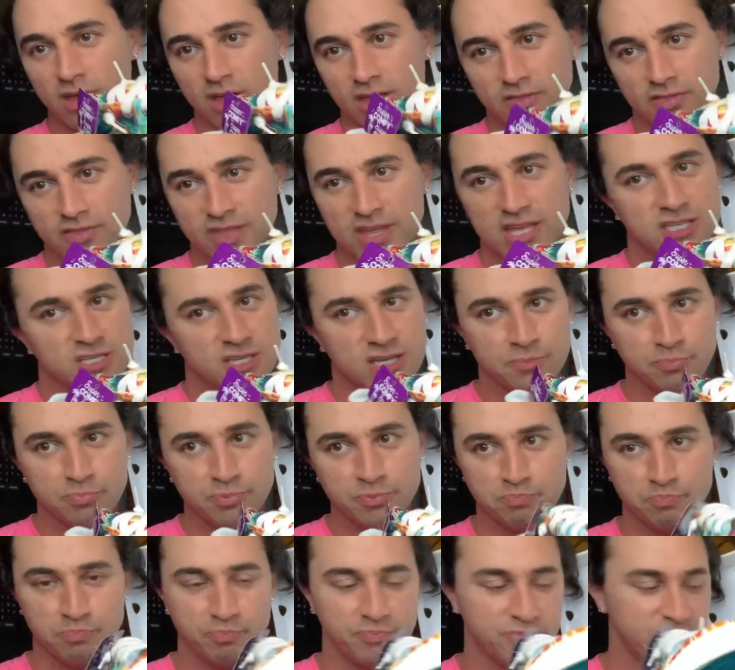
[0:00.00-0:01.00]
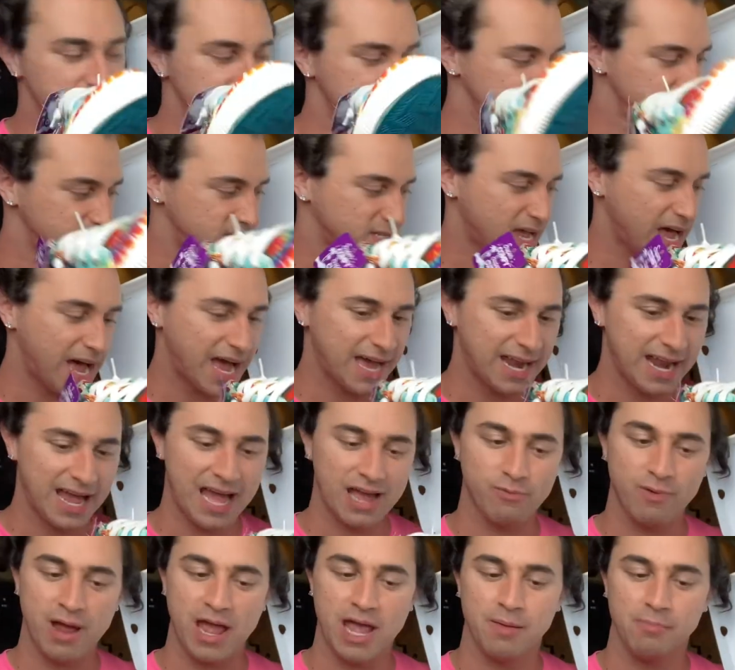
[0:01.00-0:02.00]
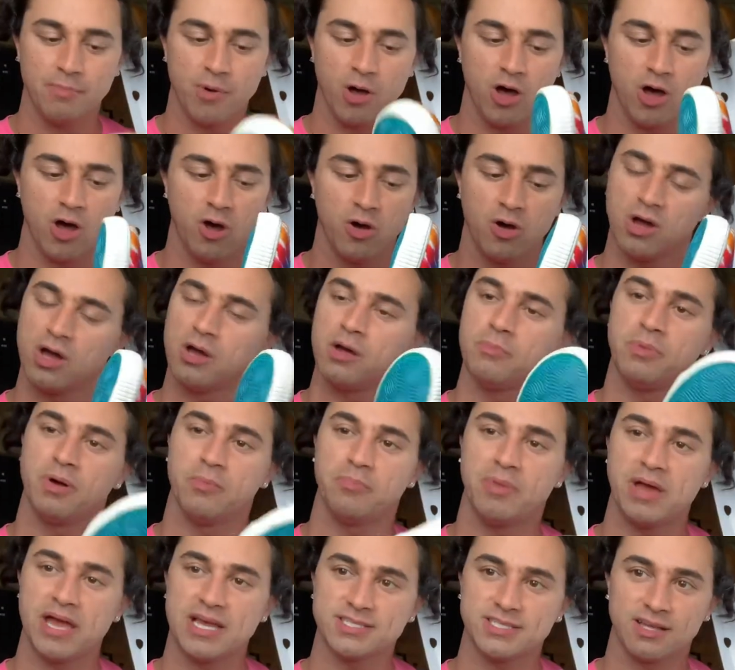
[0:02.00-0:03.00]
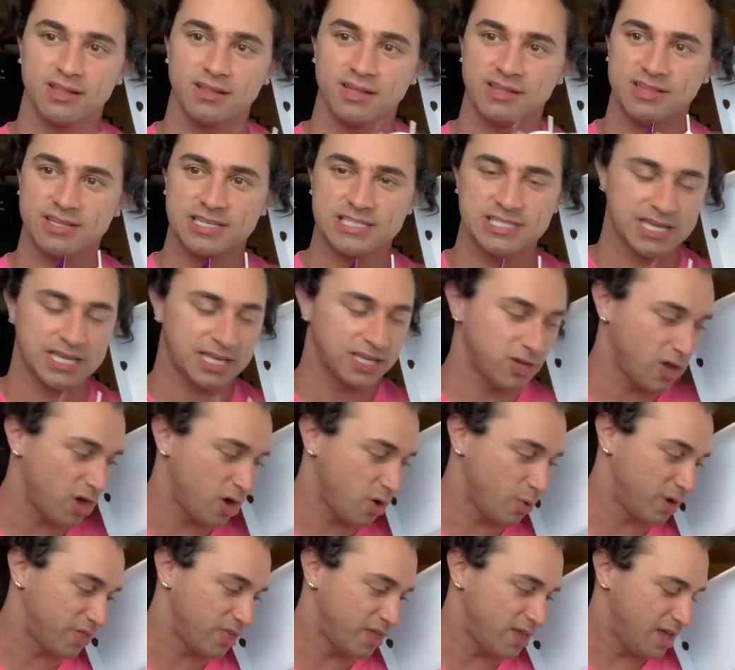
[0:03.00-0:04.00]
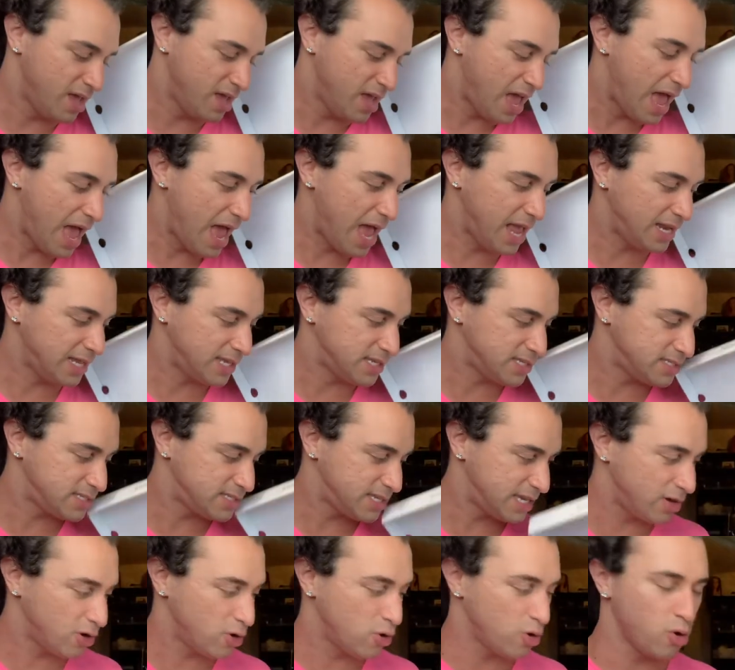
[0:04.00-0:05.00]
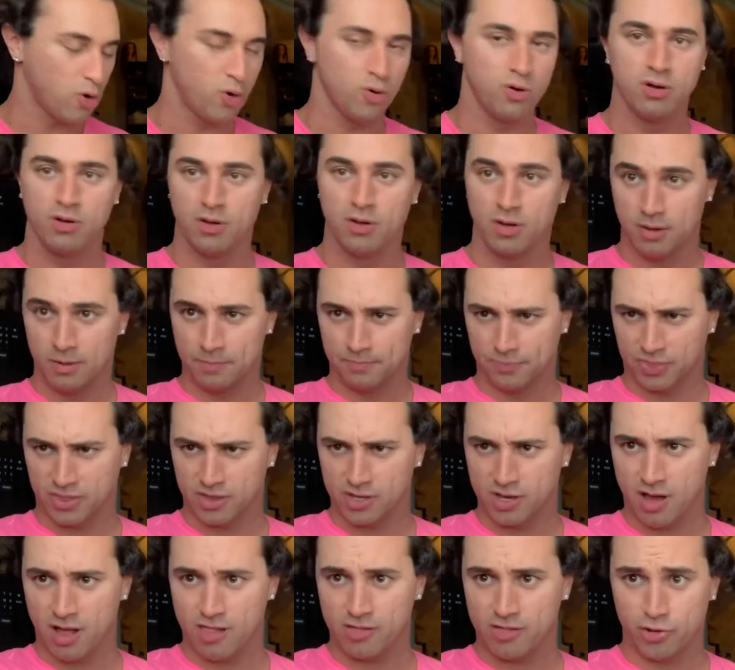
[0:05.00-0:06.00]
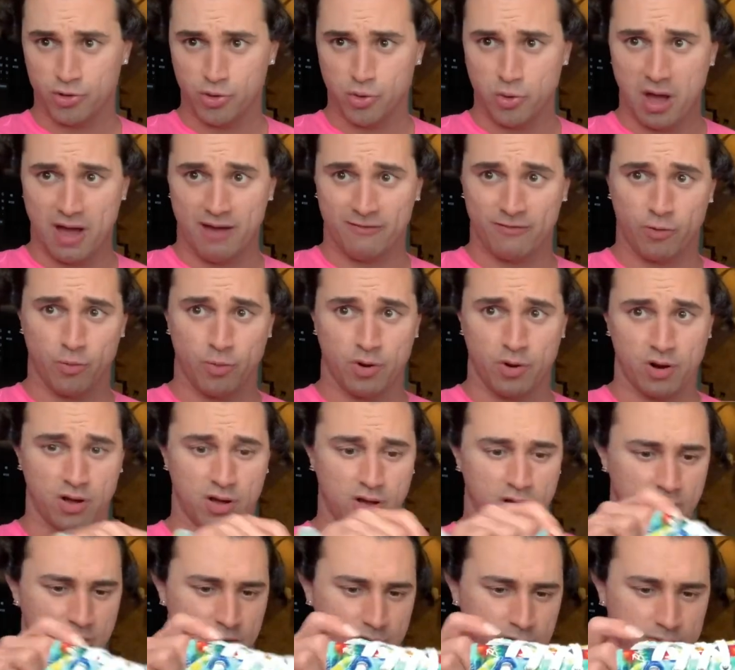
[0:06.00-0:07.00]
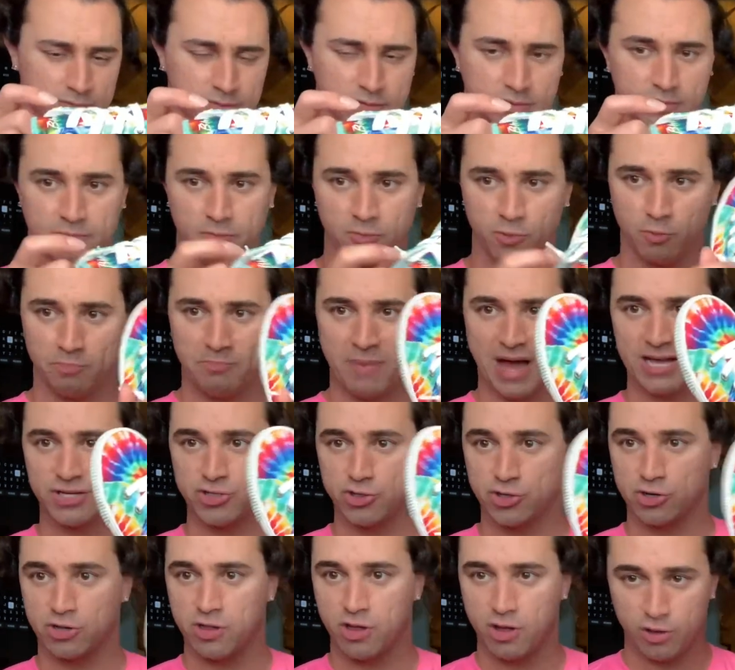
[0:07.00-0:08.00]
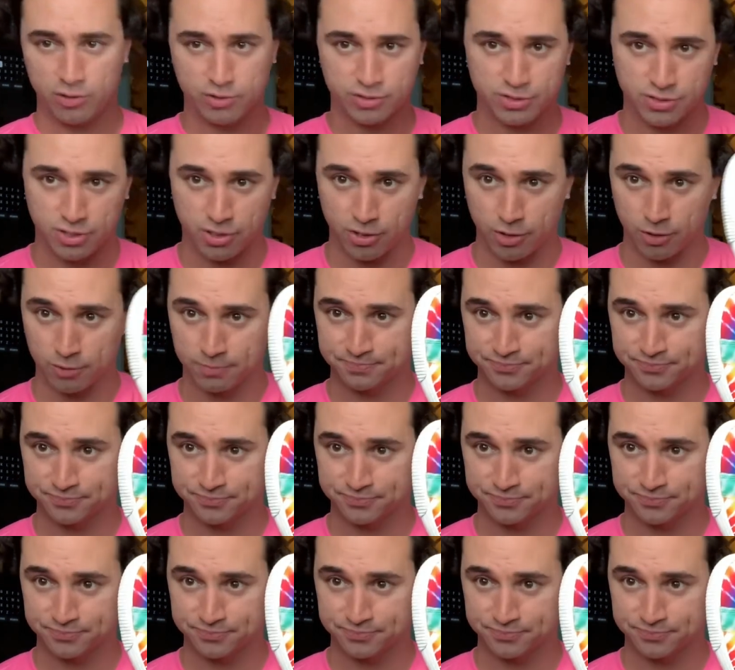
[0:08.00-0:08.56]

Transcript: this is tie-dye rainbow, but basically this can go with any single color you ever wanna match your clothes to.